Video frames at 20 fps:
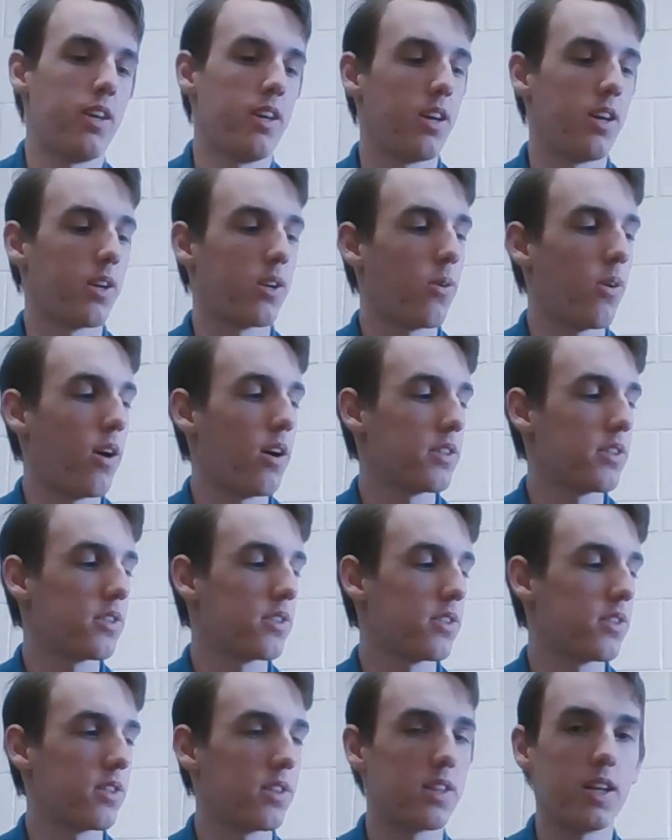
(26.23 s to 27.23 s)

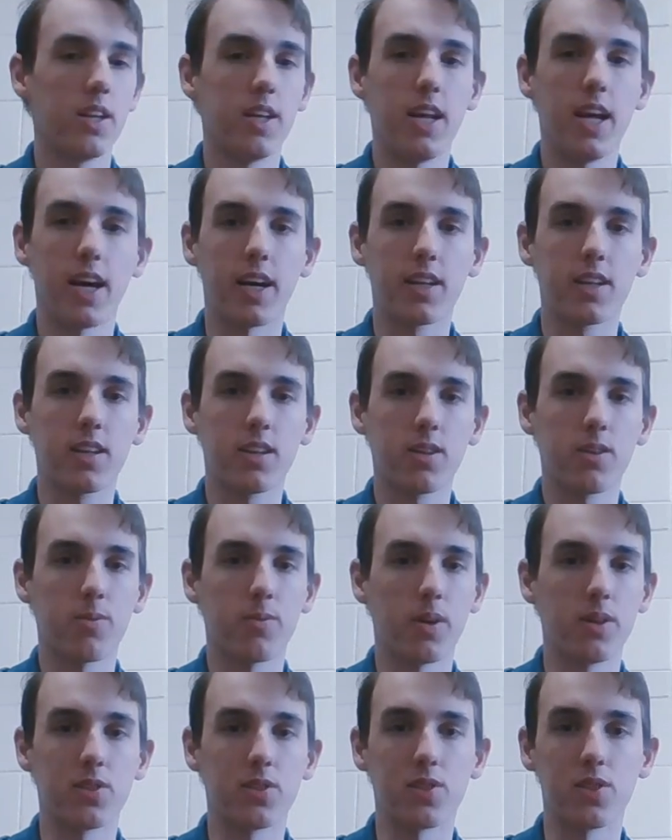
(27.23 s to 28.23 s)
Across the neck
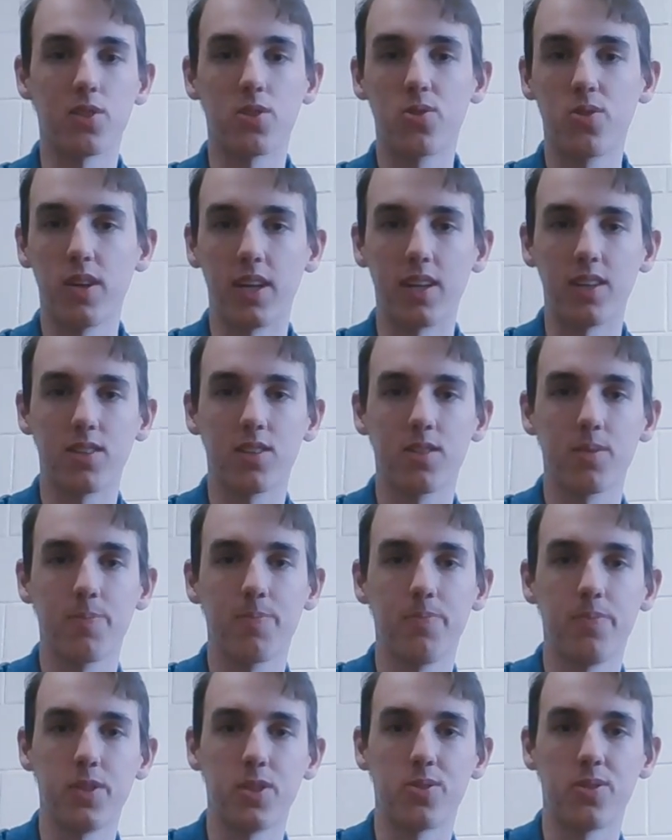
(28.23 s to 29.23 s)
runs the strings.
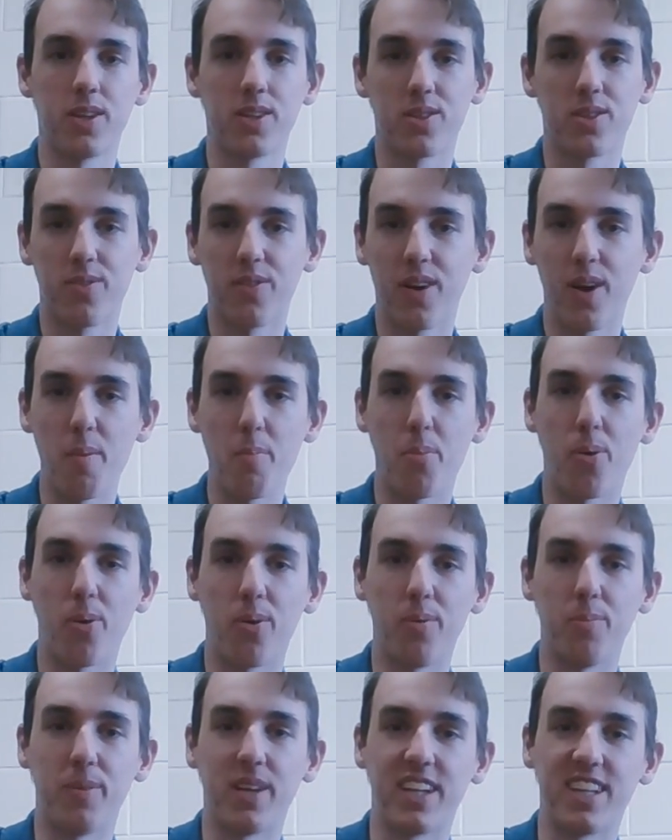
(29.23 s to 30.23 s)
The strings are very
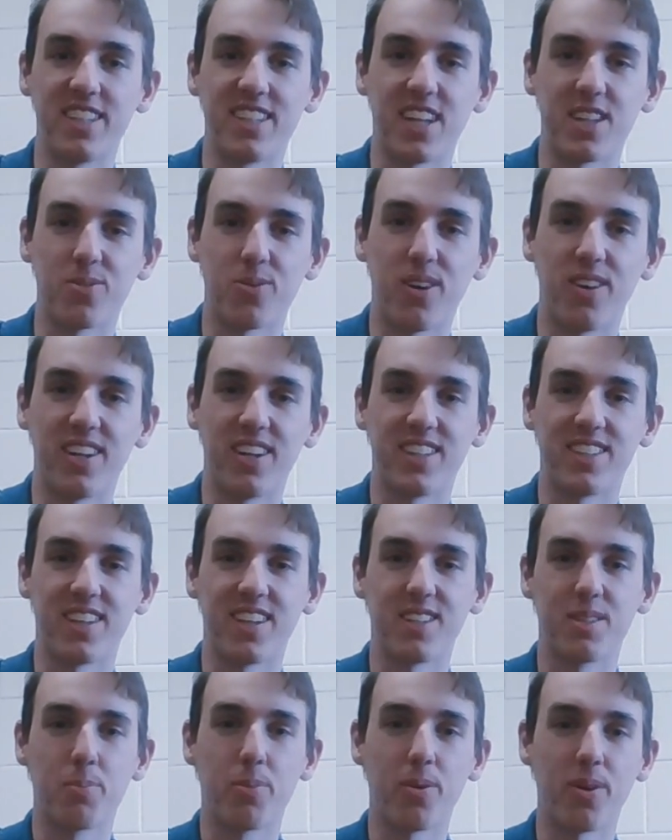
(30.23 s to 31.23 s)
important because that's what lets
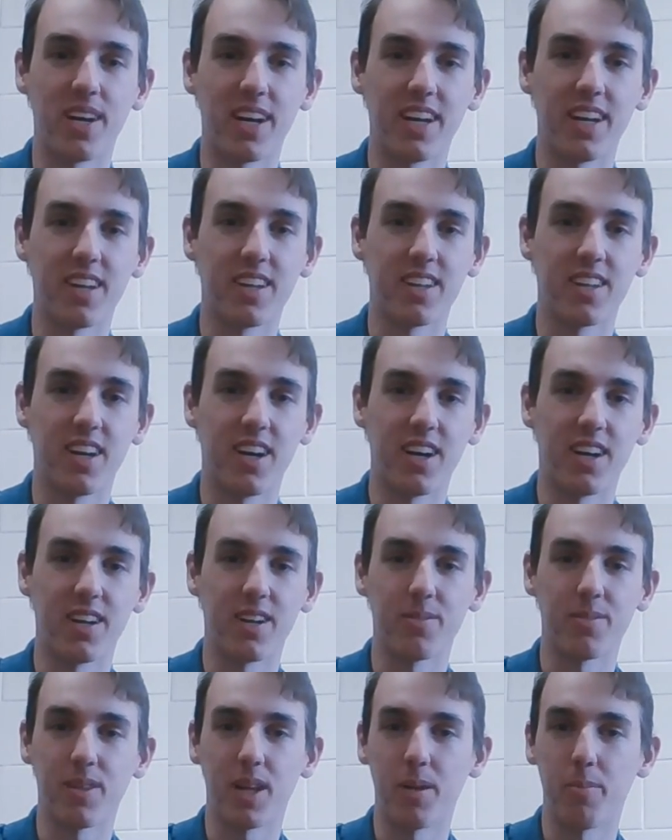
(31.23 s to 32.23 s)
us play
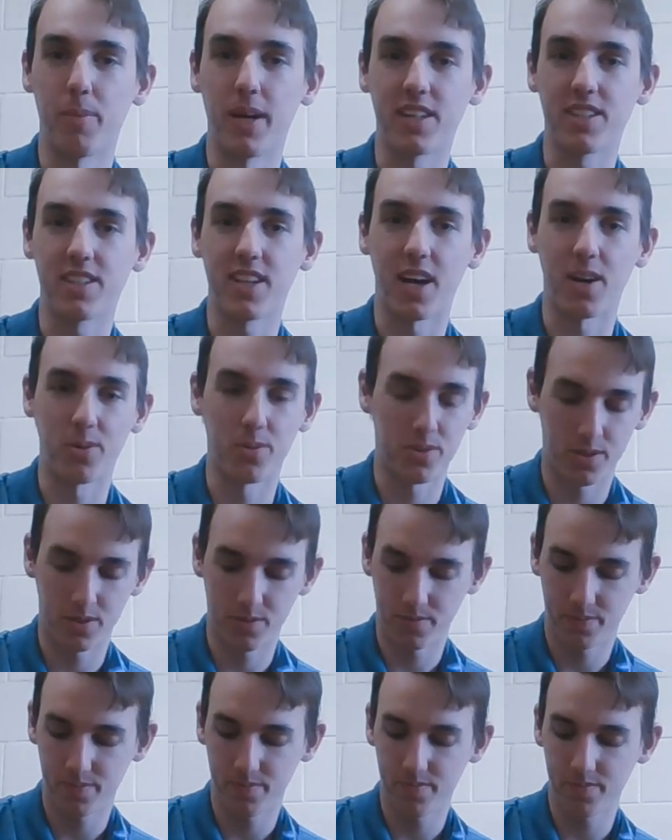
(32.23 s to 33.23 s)
and make sound.
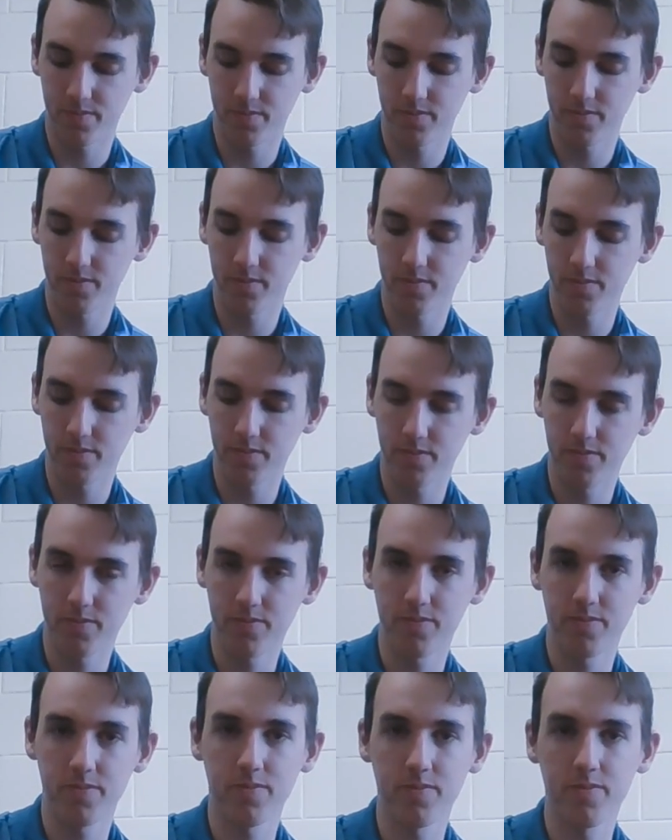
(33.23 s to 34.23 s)

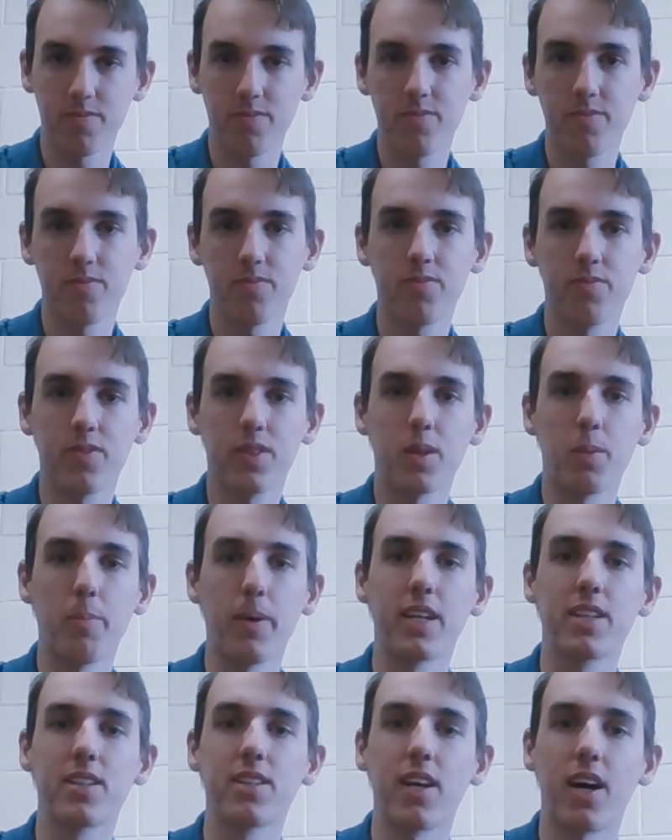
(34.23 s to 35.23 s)
You can
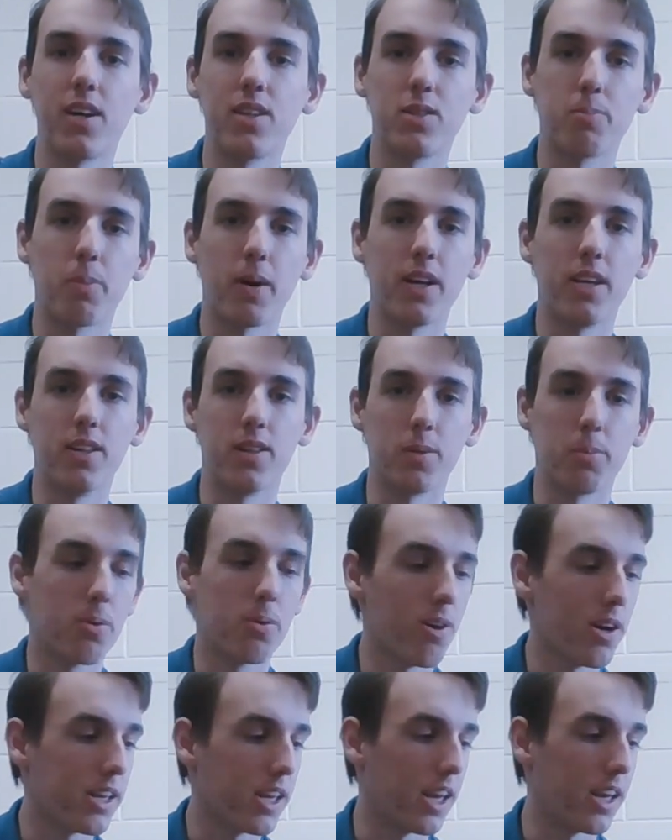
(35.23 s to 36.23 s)
make sound by either
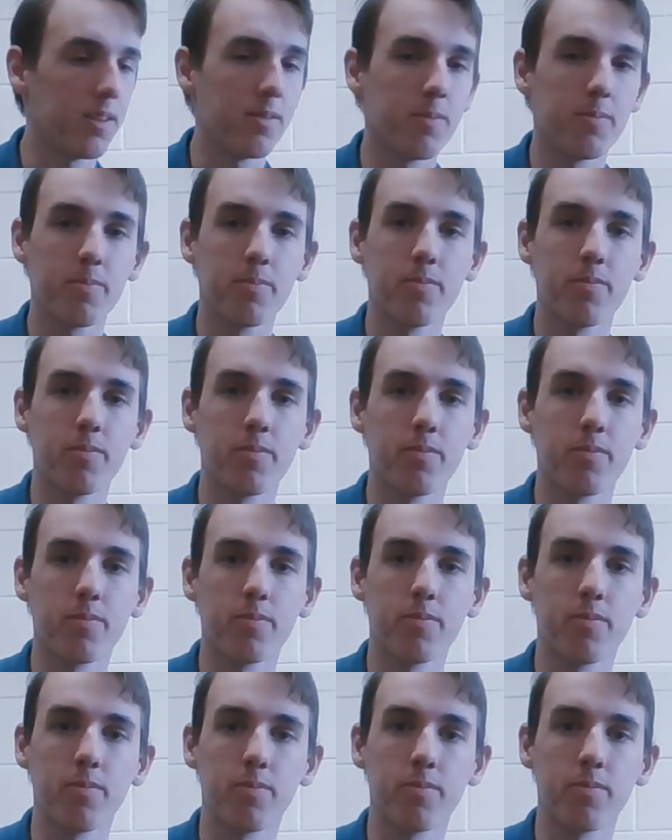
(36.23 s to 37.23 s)
plucking
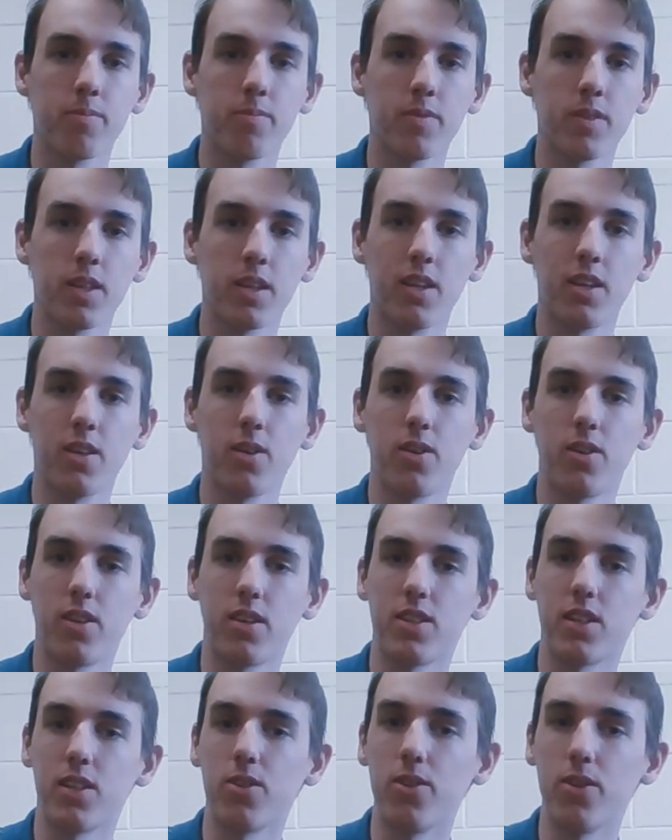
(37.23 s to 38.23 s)
a
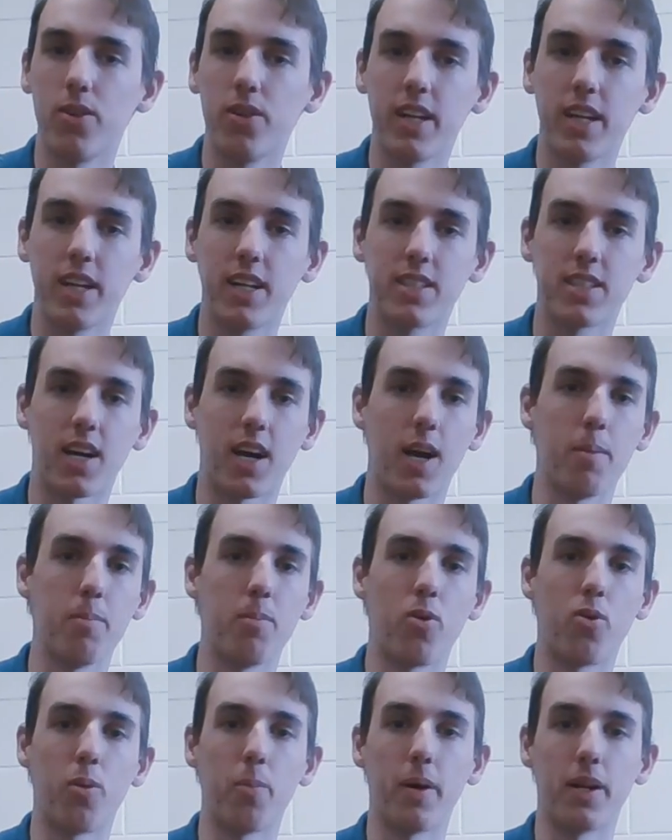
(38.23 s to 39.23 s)
single note at a time
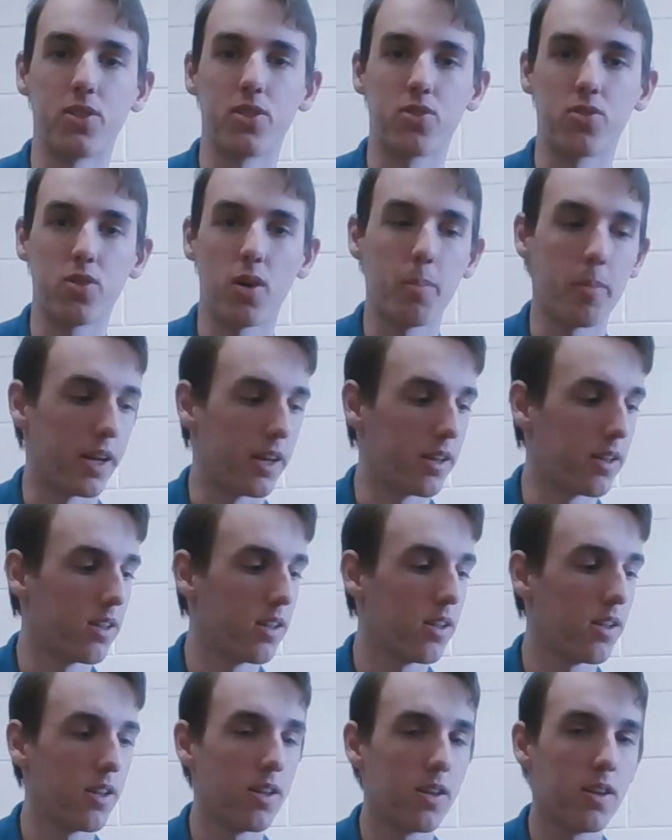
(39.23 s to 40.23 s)
or by strumming
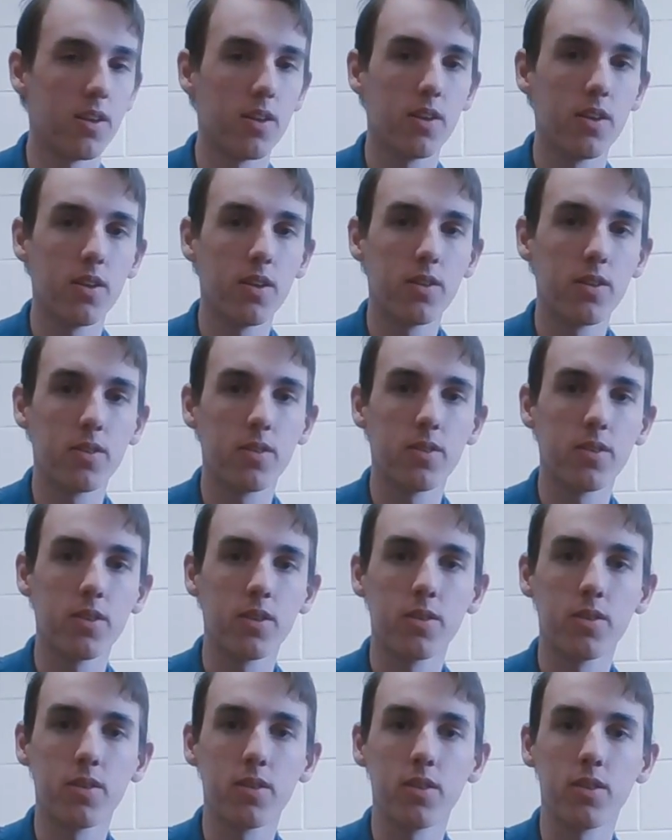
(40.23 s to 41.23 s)

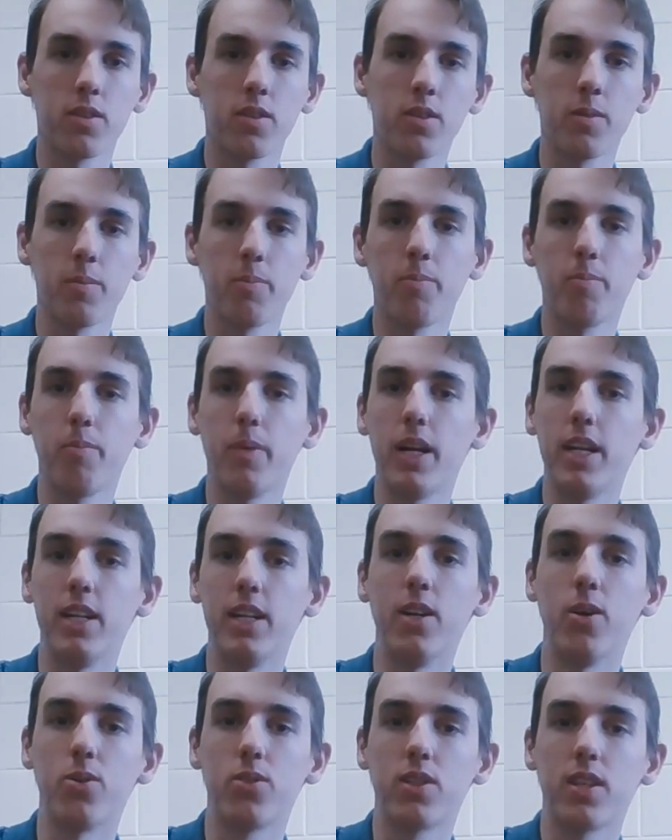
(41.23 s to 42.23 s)
many
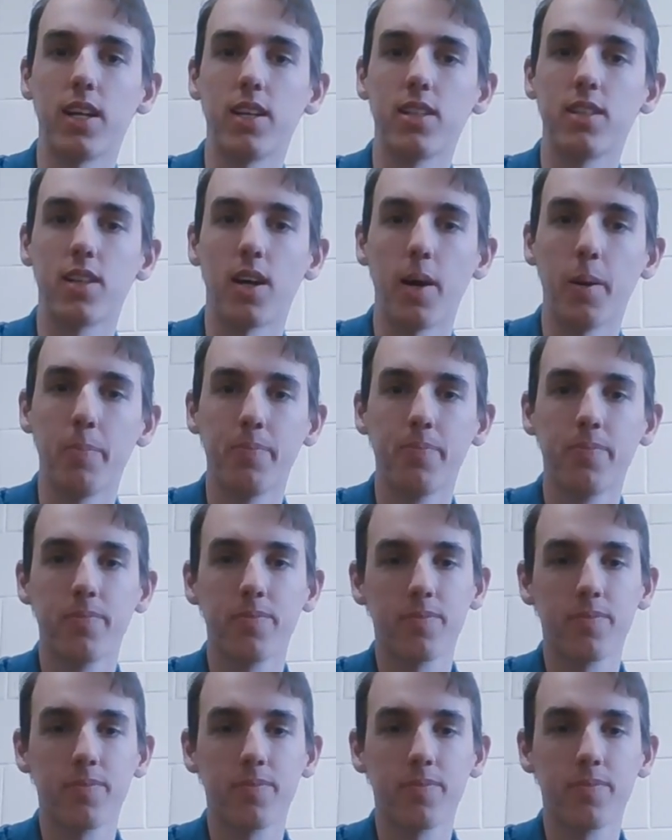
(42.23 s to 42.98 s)
notes at a time.